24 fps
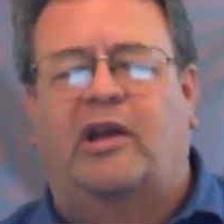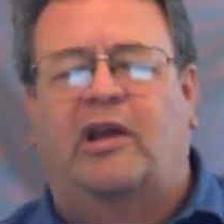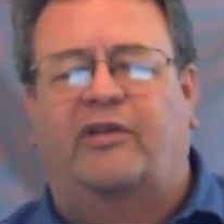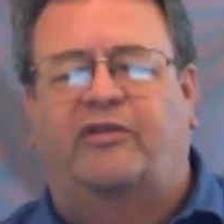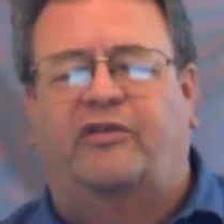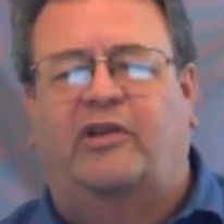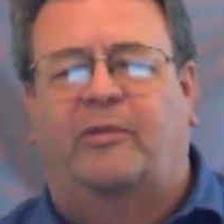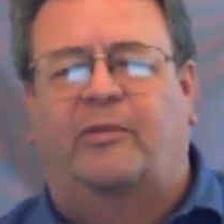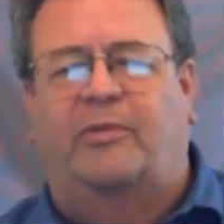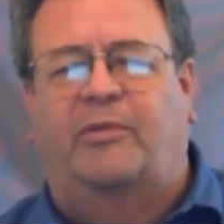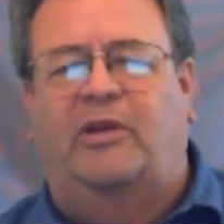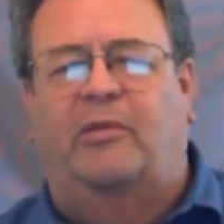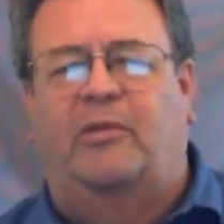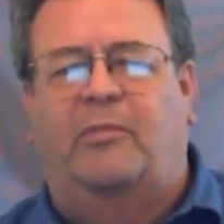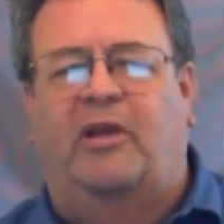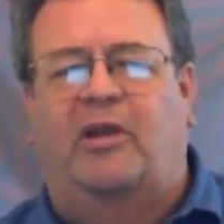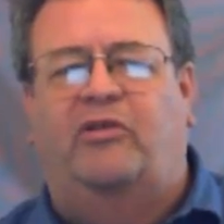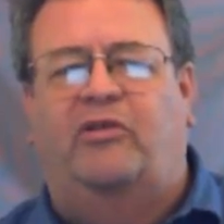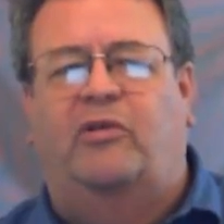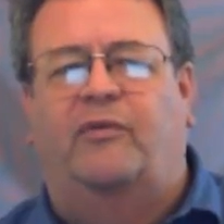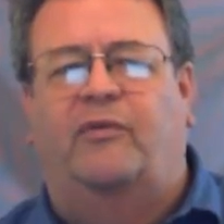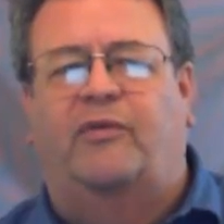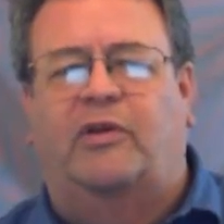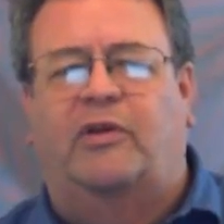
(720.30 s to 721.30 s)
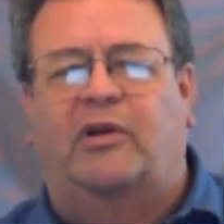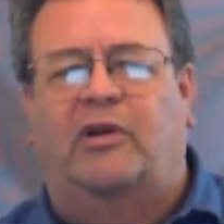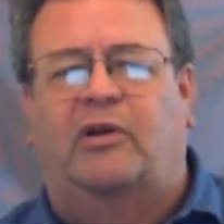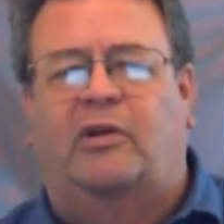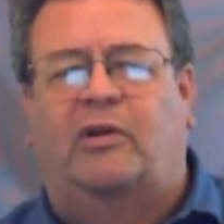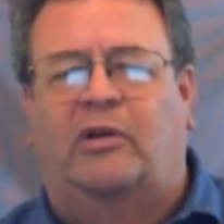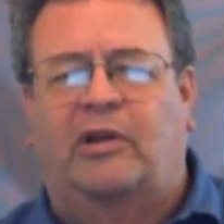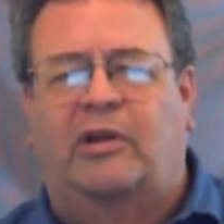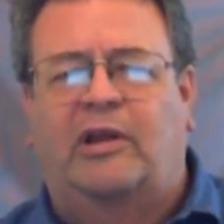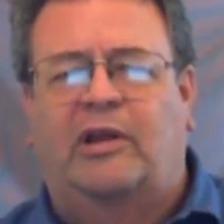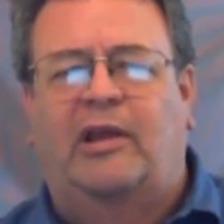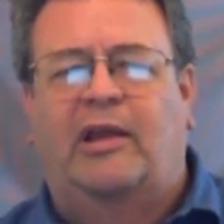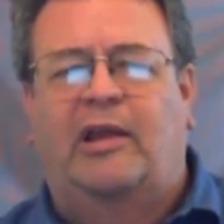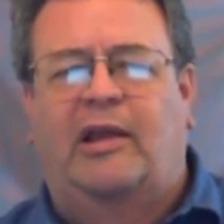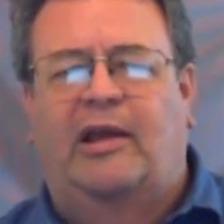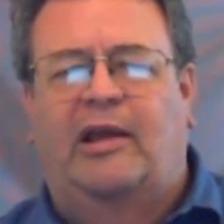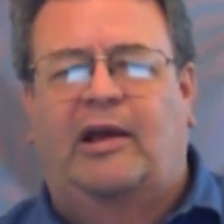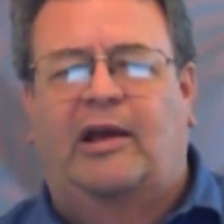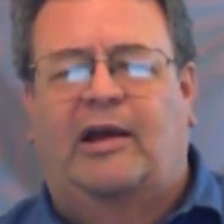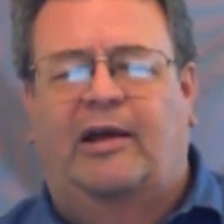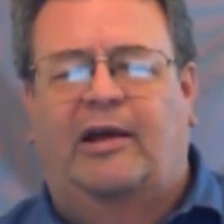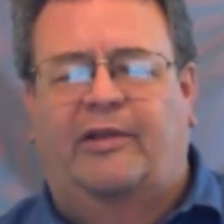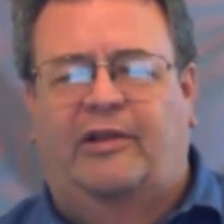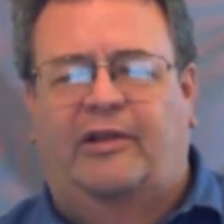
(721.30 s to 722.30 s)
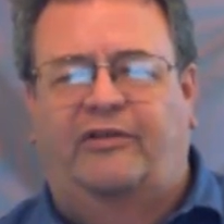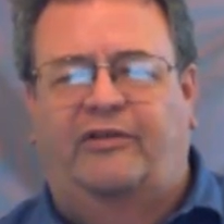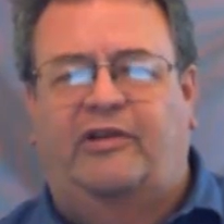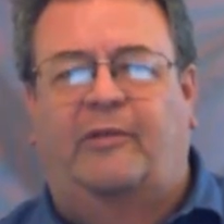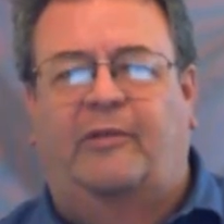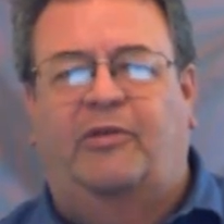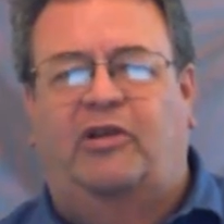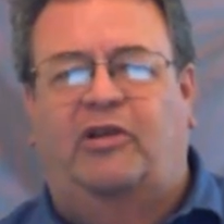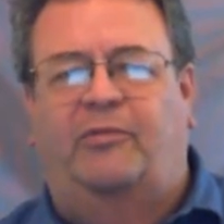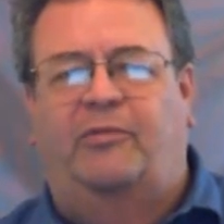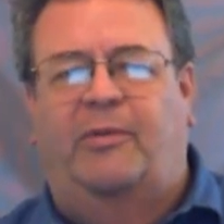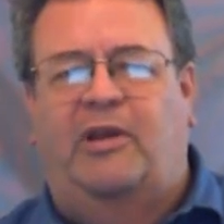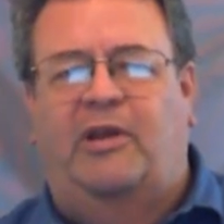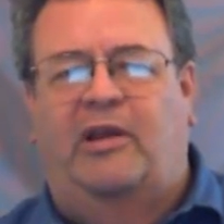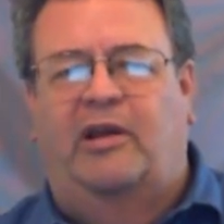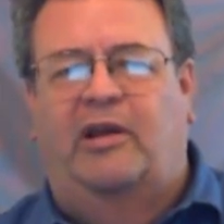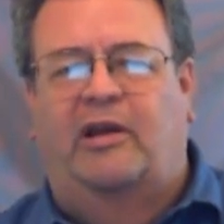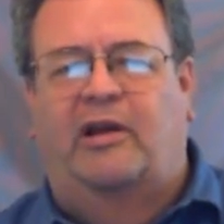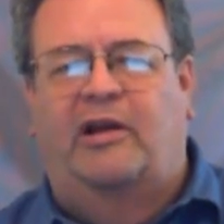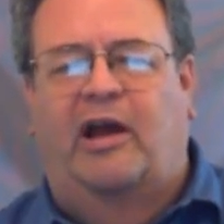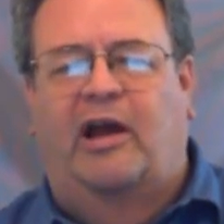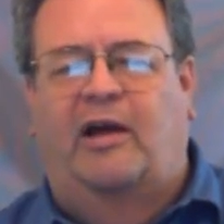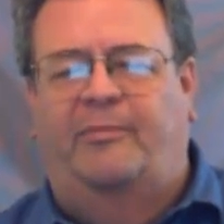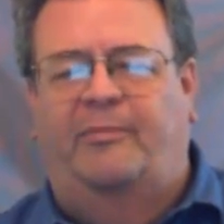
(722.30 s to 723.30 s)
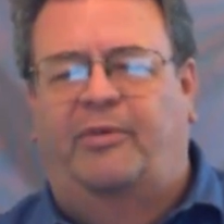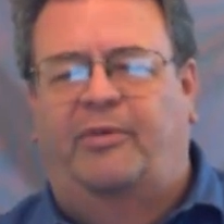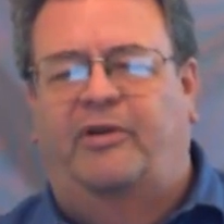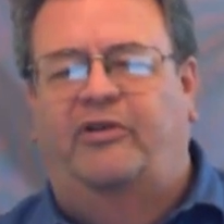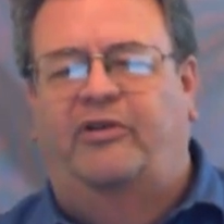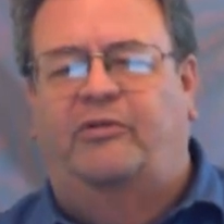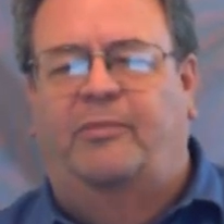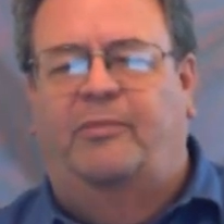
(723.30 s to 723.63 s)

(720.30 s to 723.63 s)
on something. It makes you feel that something's being accomplished.